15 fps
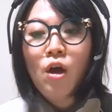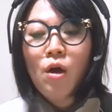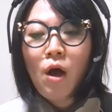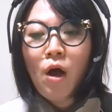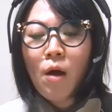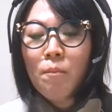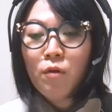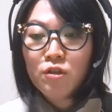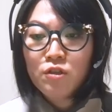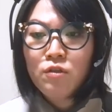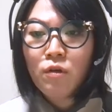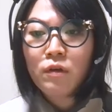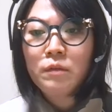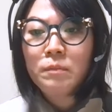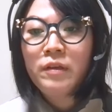Uh, most
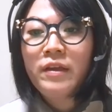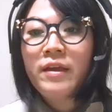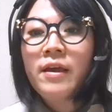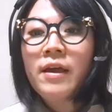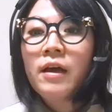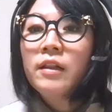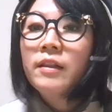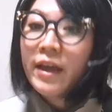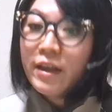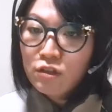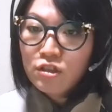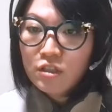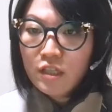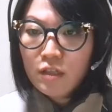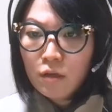notably, lighter
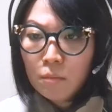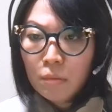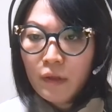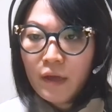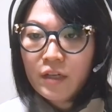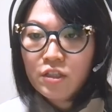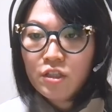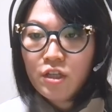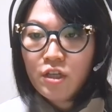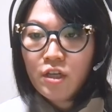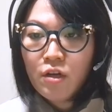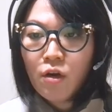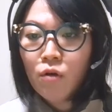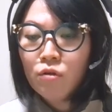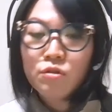skin
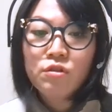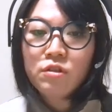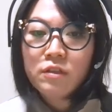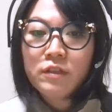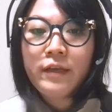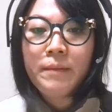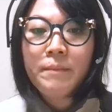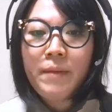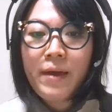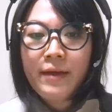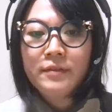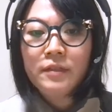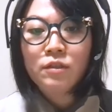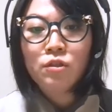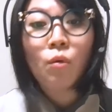complexion, also slim
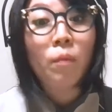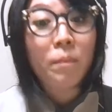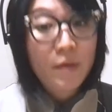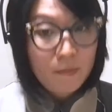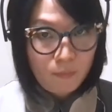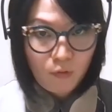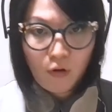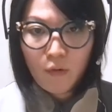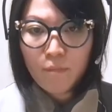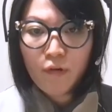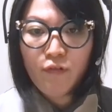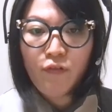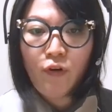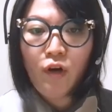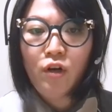and tall people are
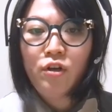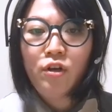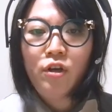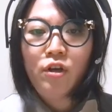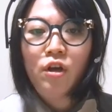preferred.